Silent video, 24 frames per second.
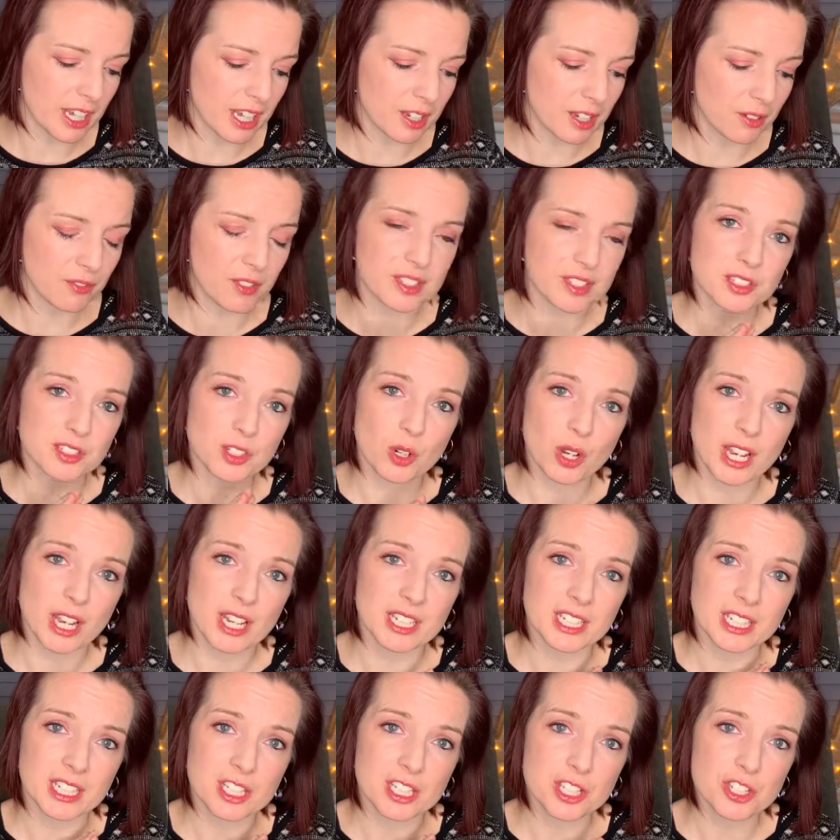If there's got
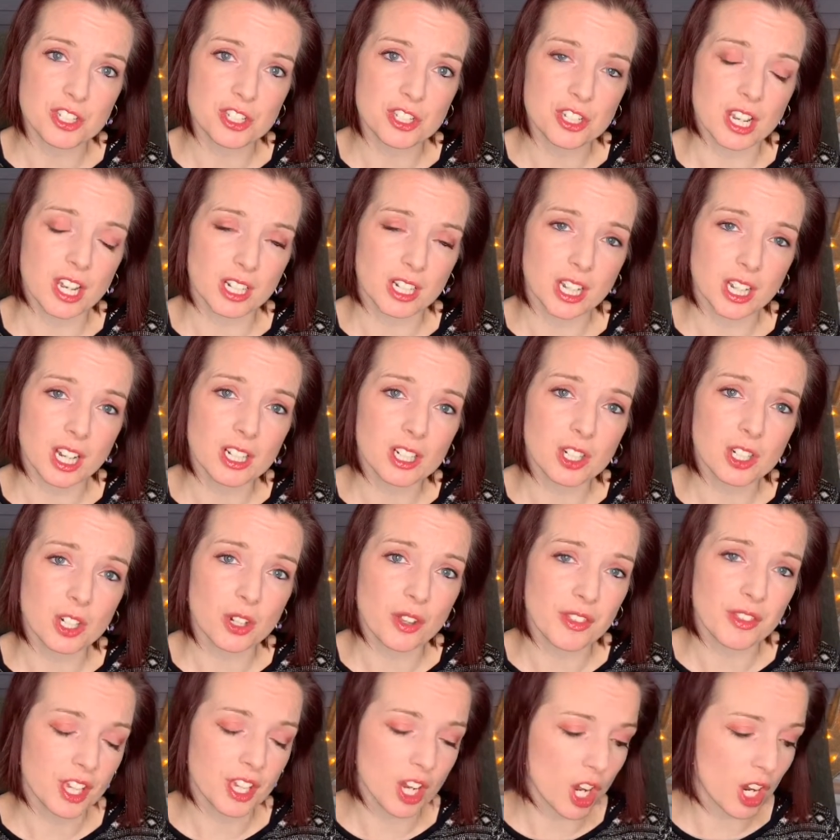any gunk on
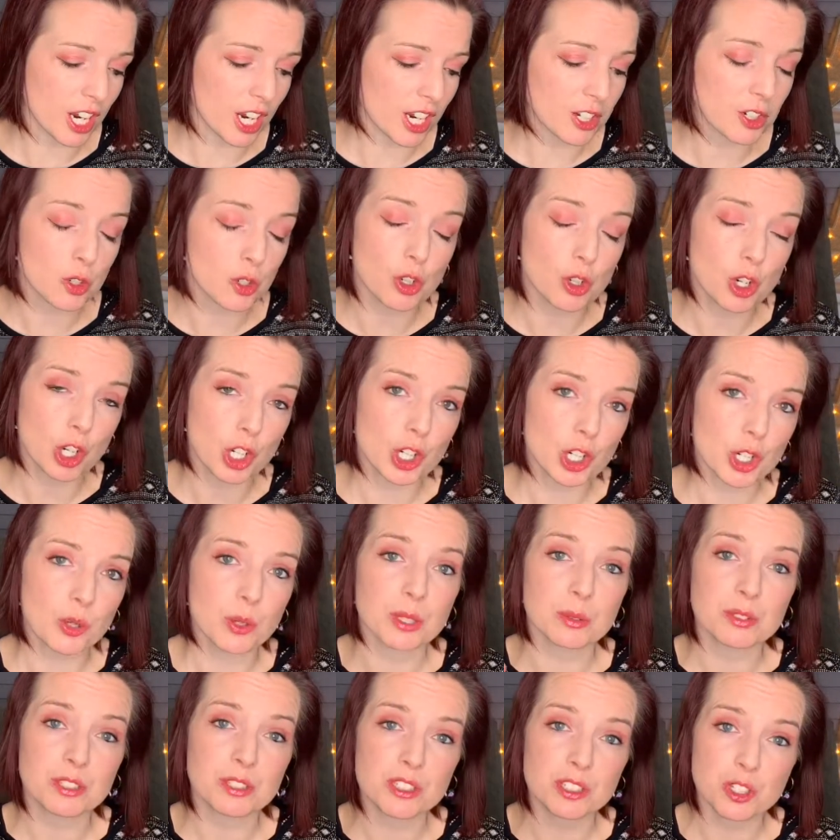the iron or glue,
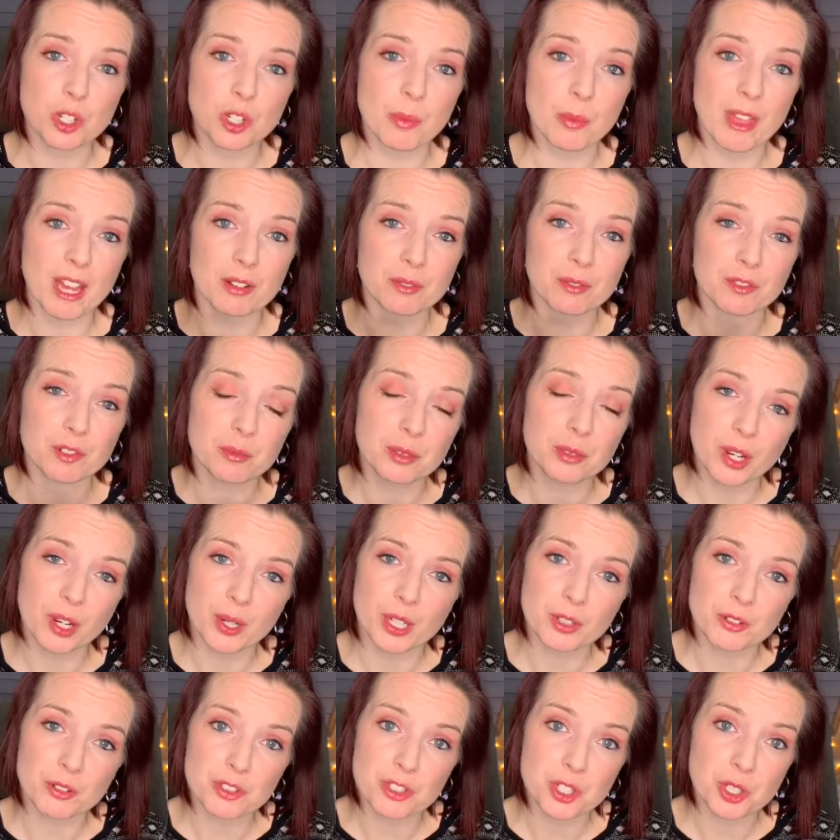it will stop that from
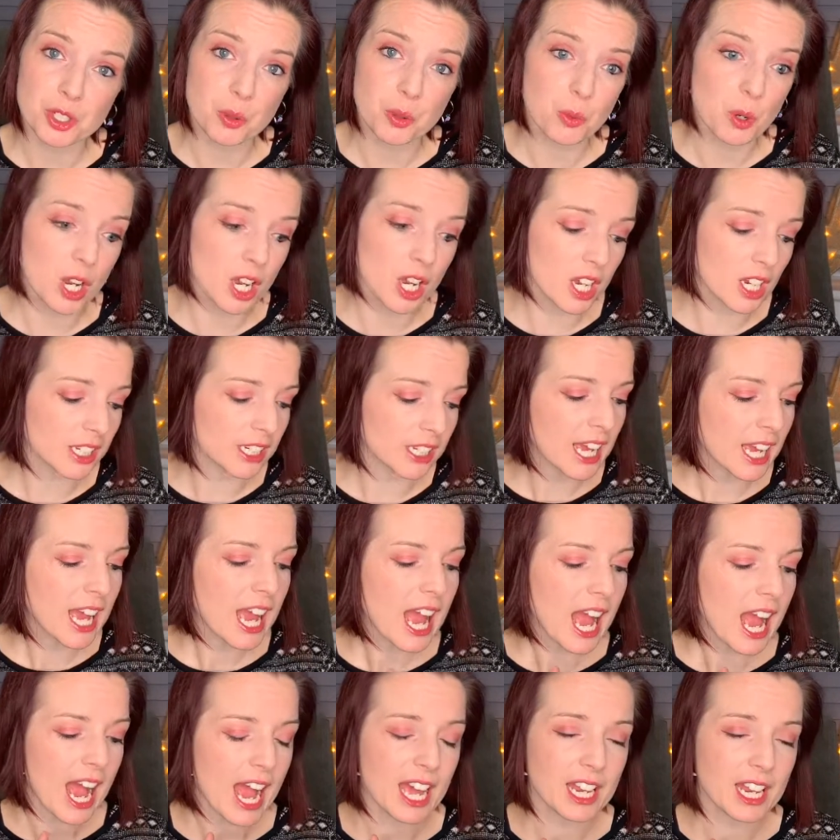going onto your work,
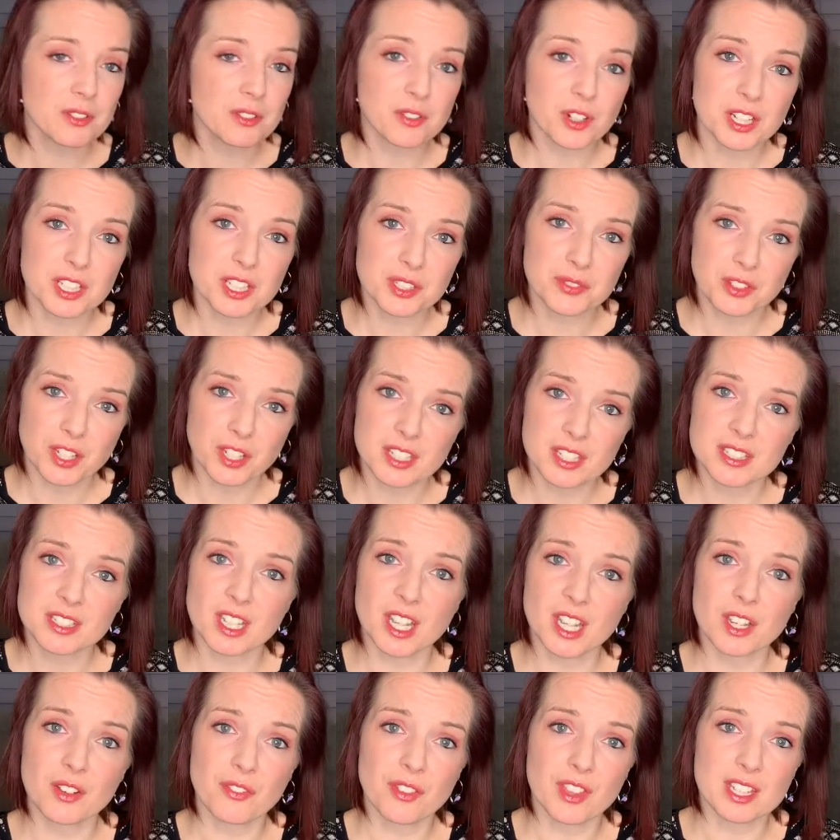and vice
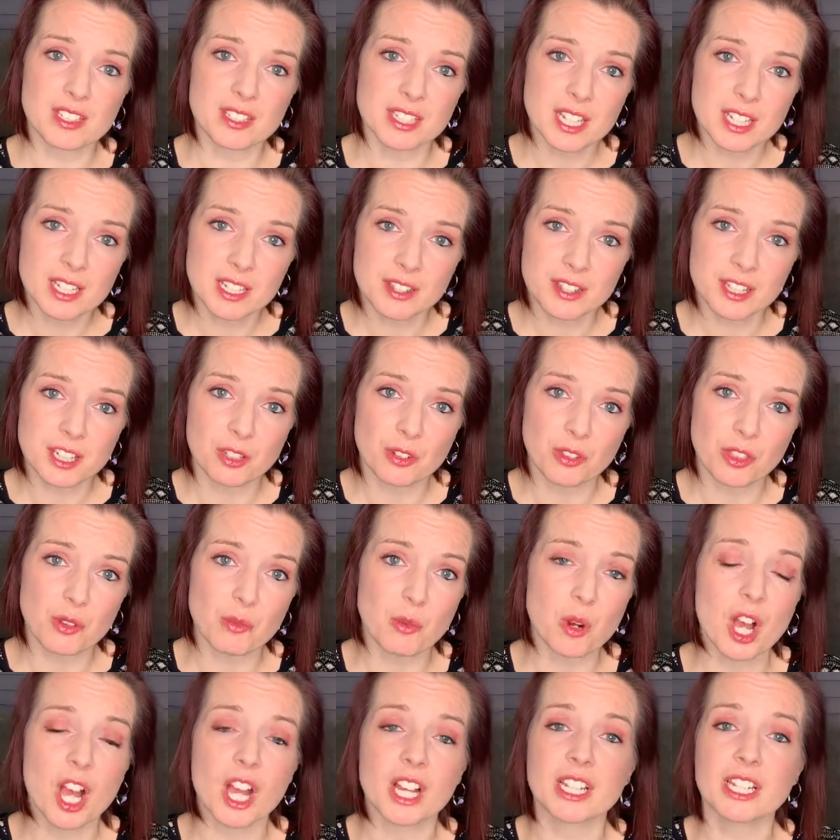versa. If there's anything on the
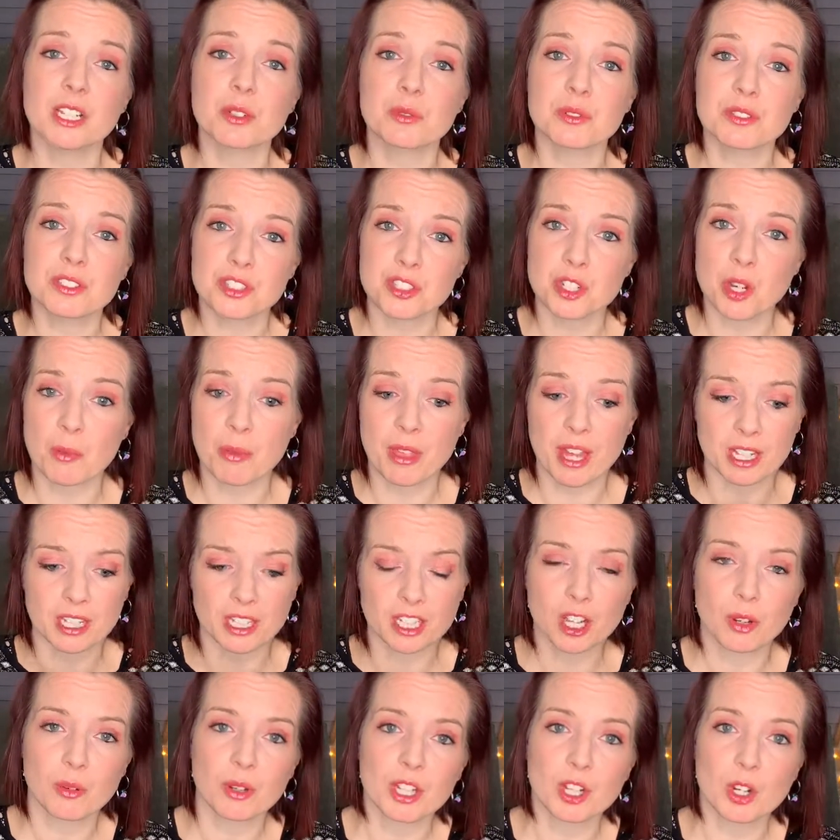work, it will stop that
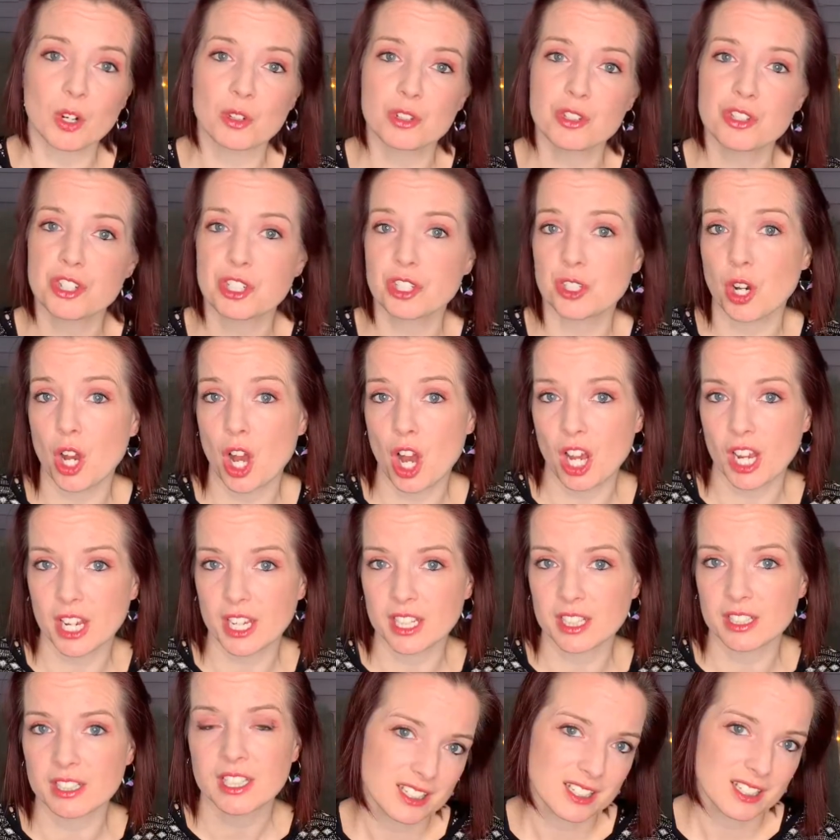going onto your
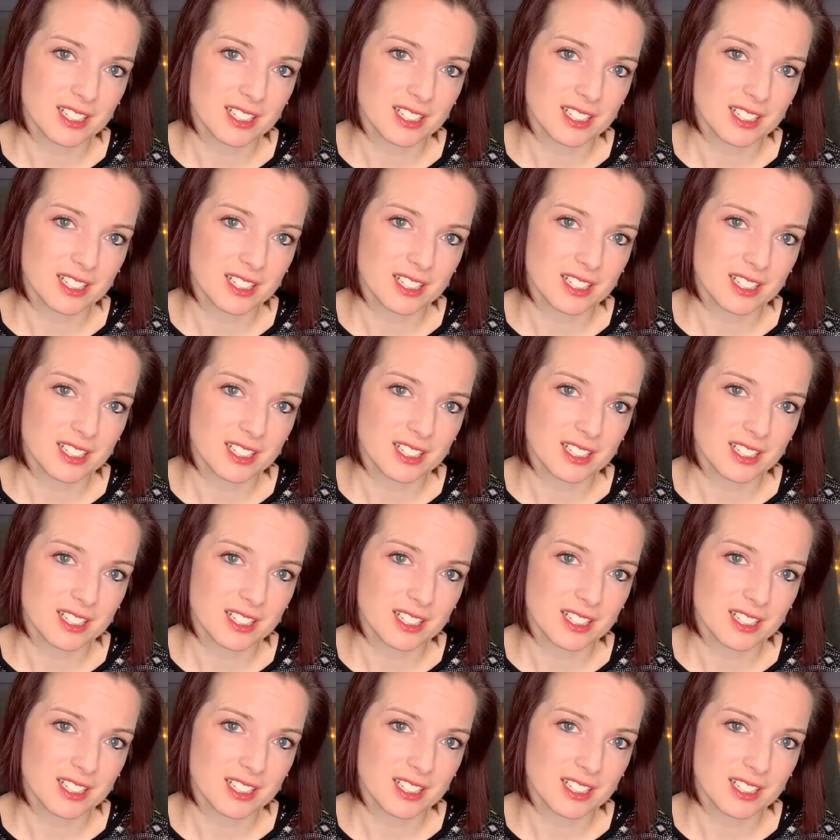iron.